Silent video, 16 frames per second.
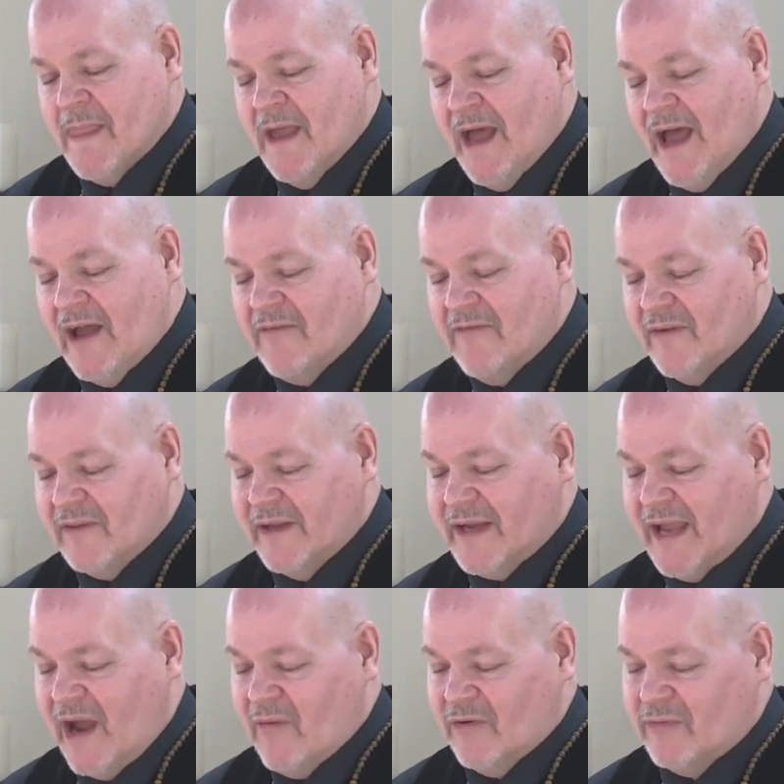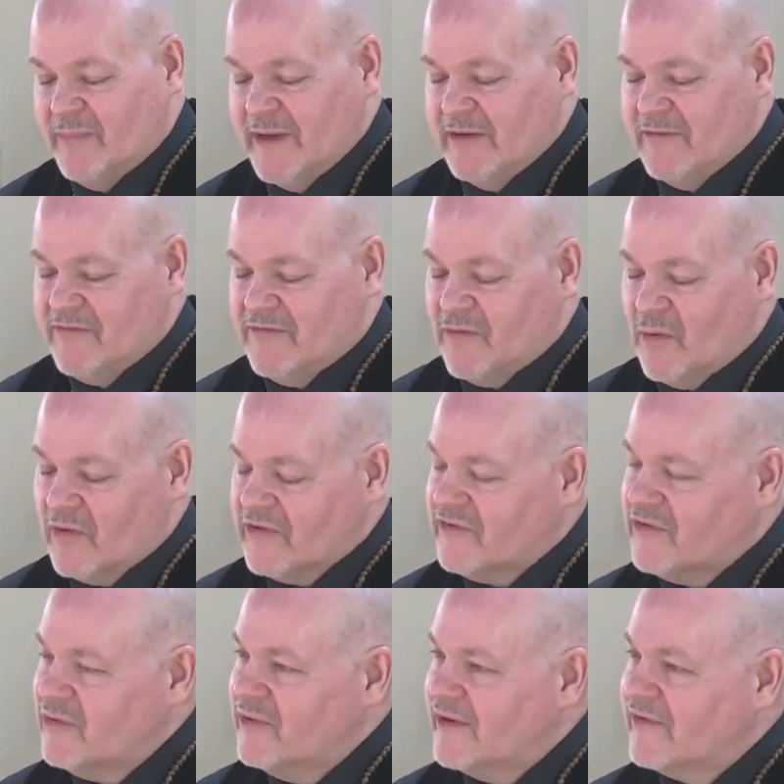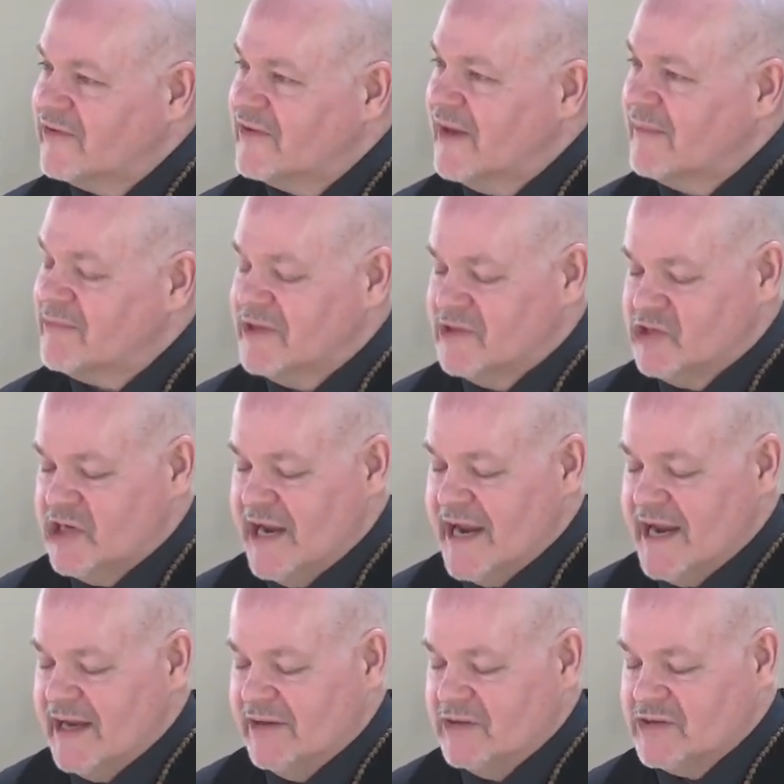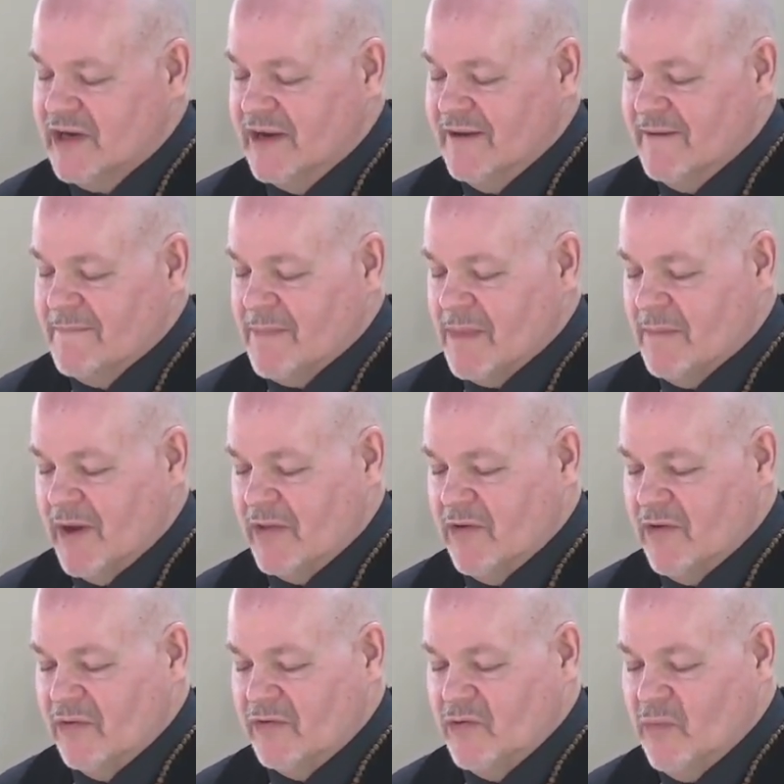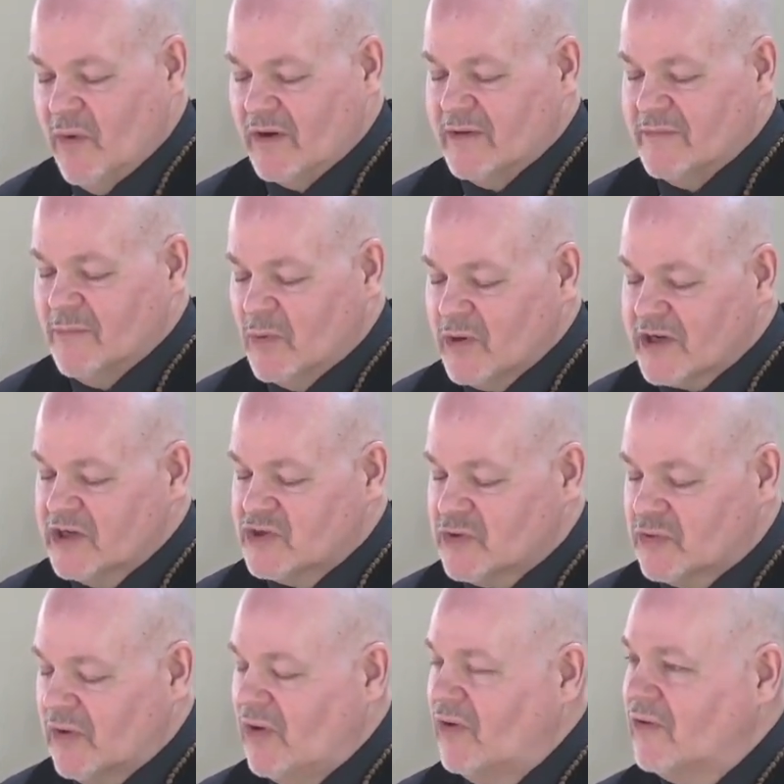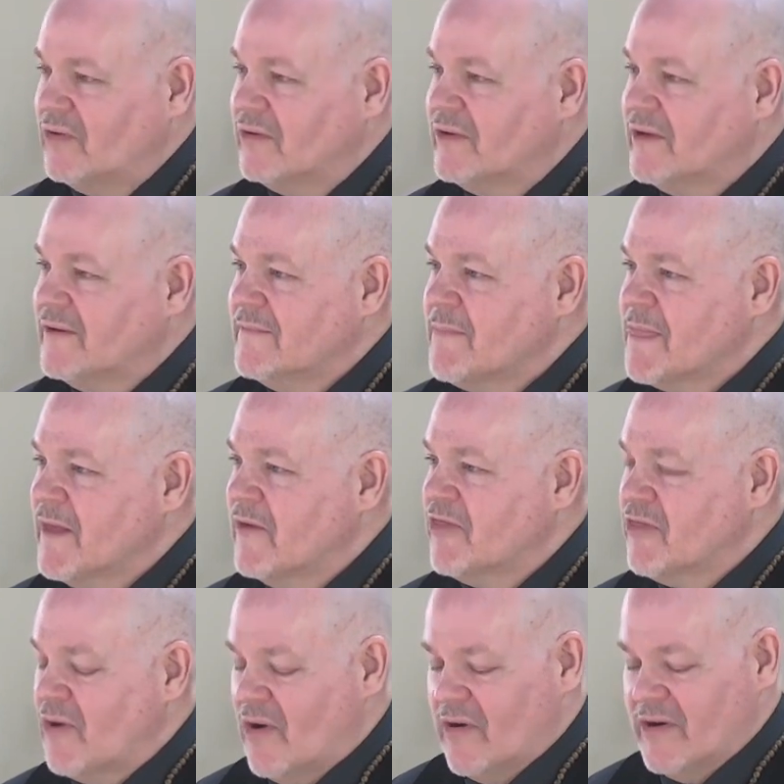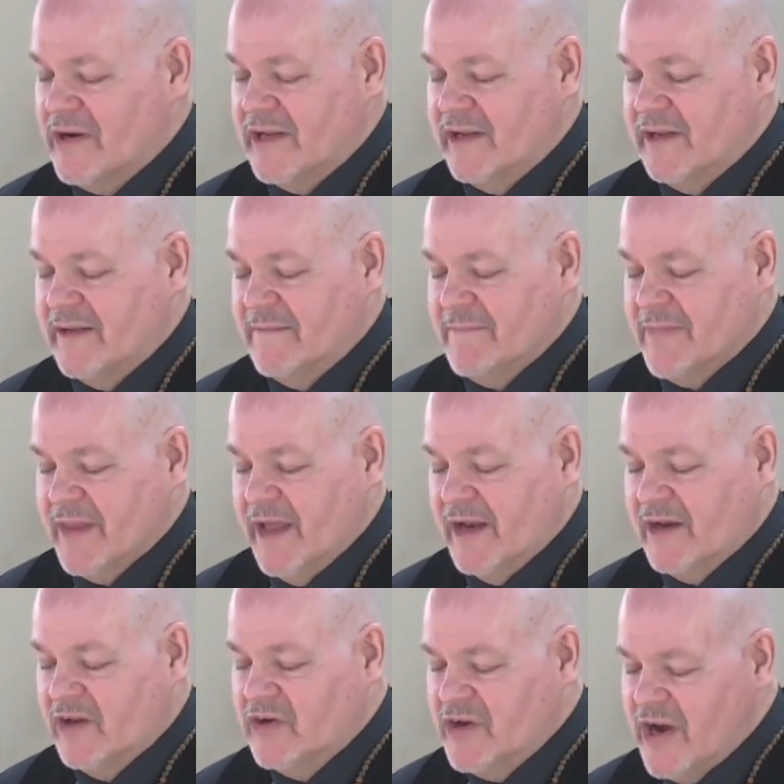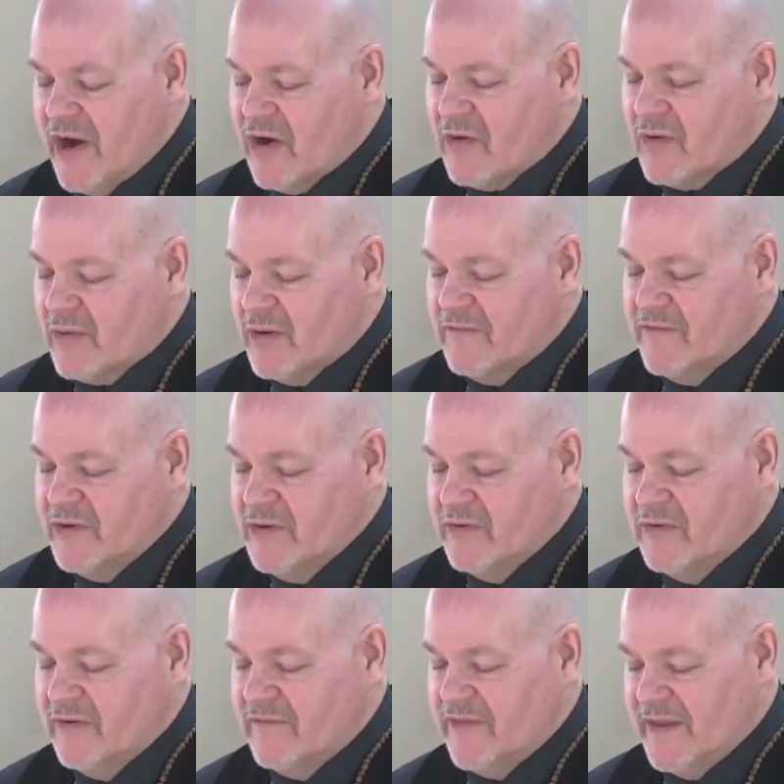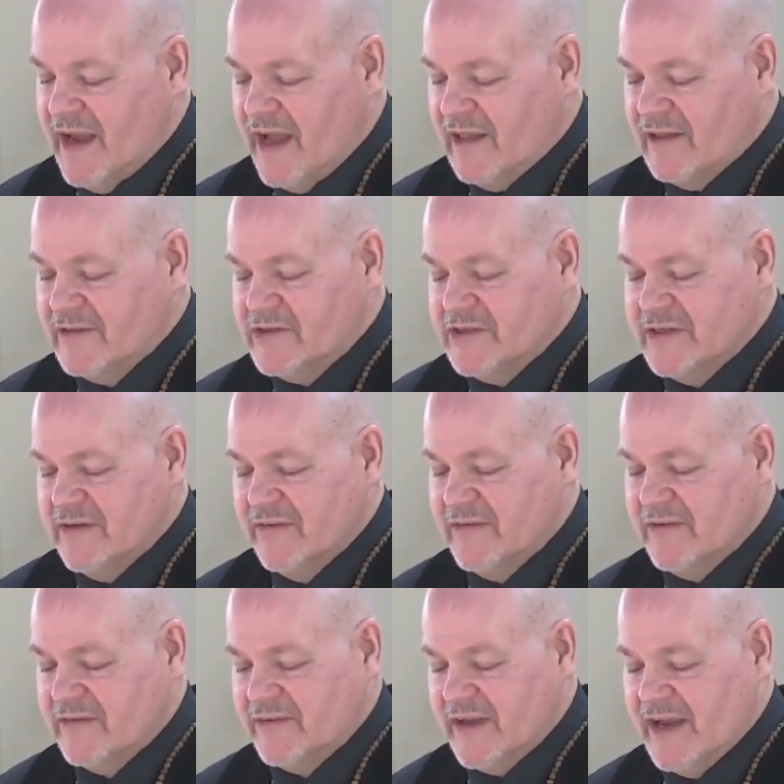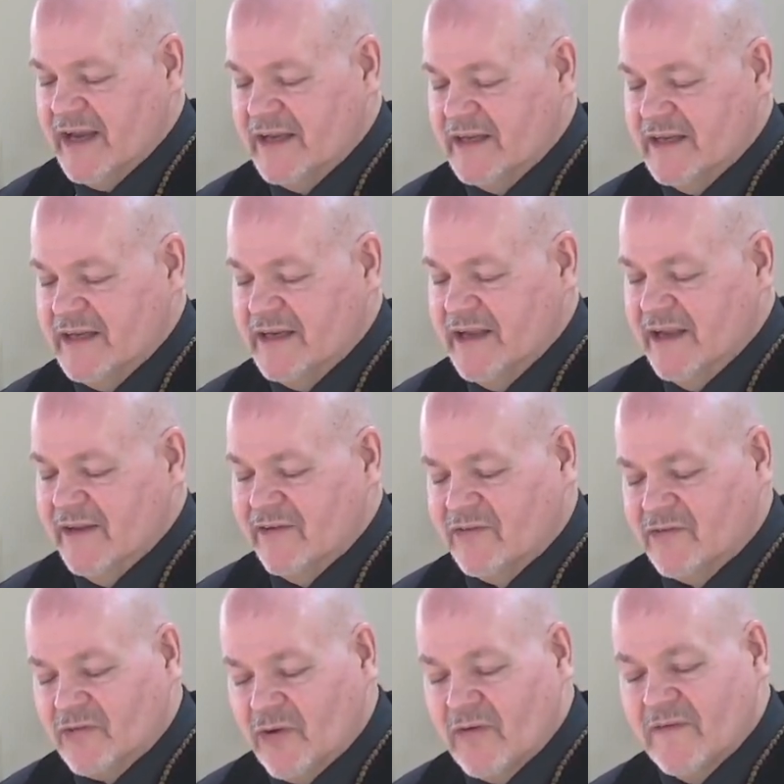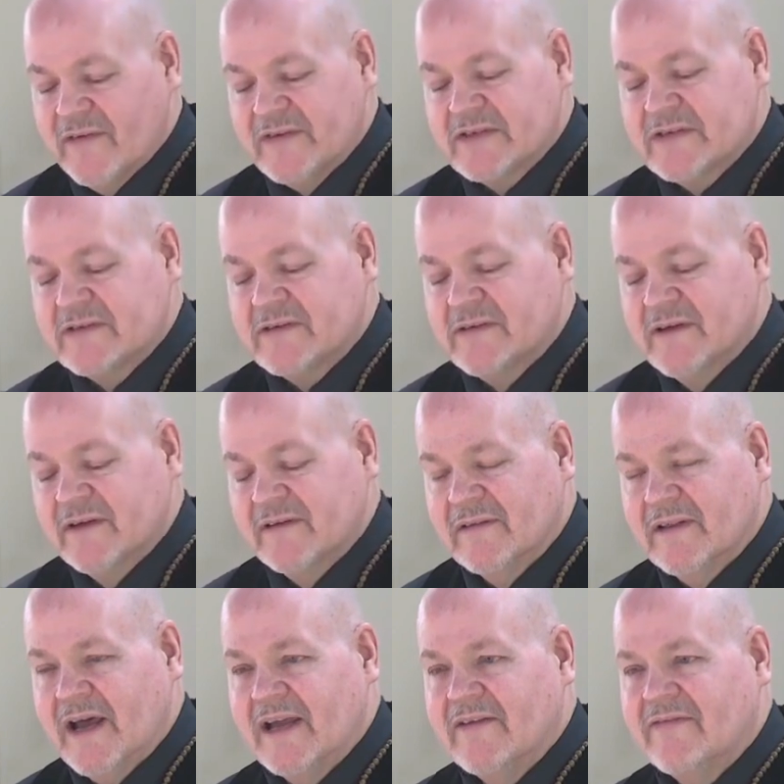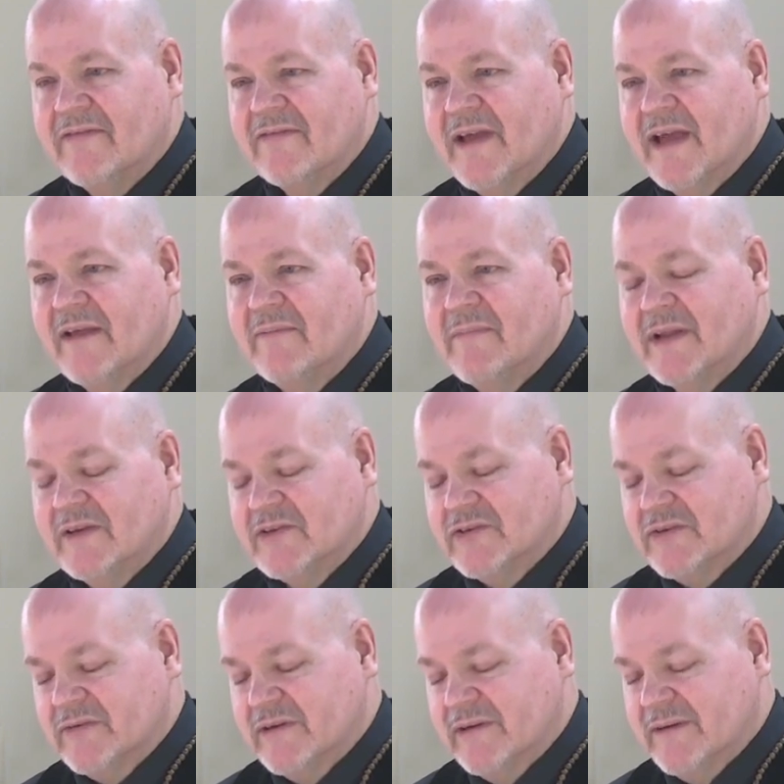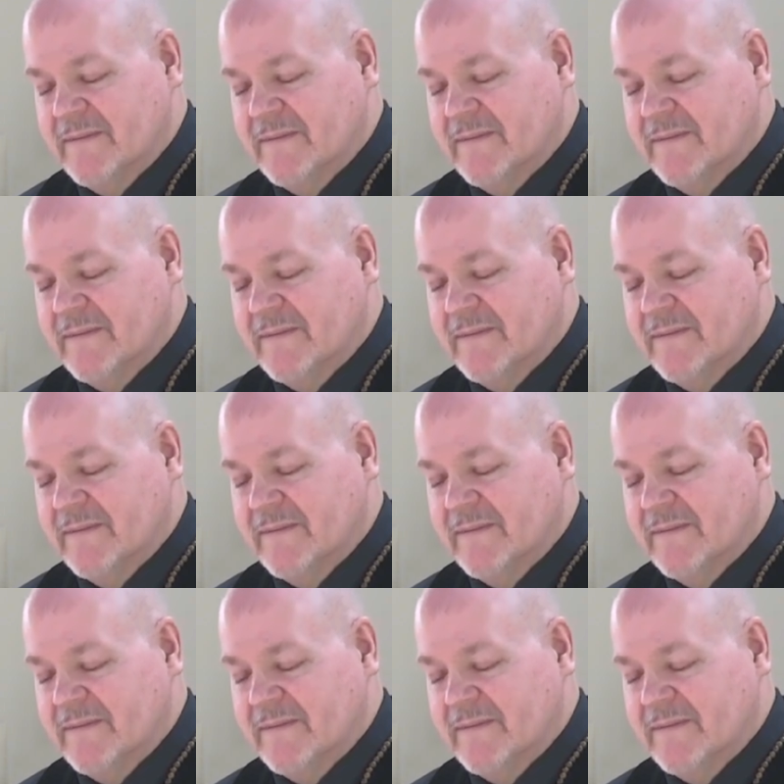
I felt like I was being forced to accept change by those who wanted more control, authority, and a narrower view of theology, society, service, life, and ministry.